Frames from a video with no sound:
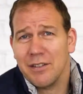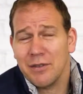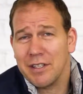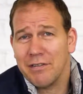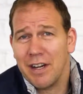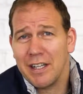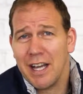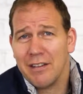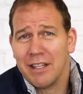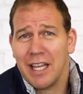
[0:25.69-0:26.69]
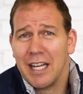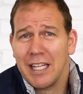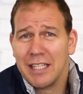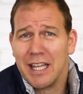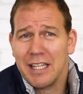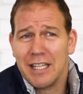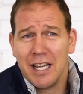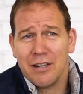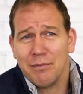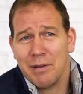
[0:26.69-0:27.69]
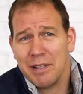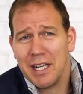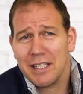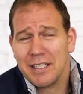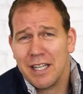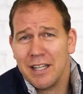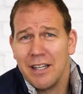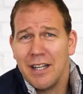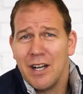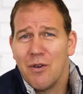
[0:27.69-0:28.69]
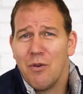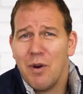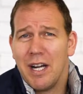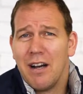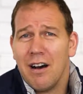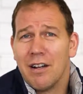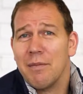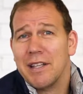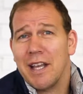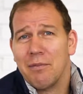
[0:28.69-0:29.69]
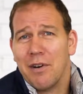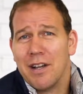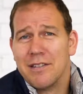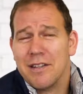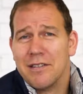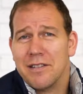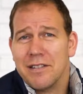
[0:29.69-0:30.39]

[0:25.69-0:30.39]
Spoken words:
only to find out they can't get it that day or maybe the next day? Well, why not automate that process?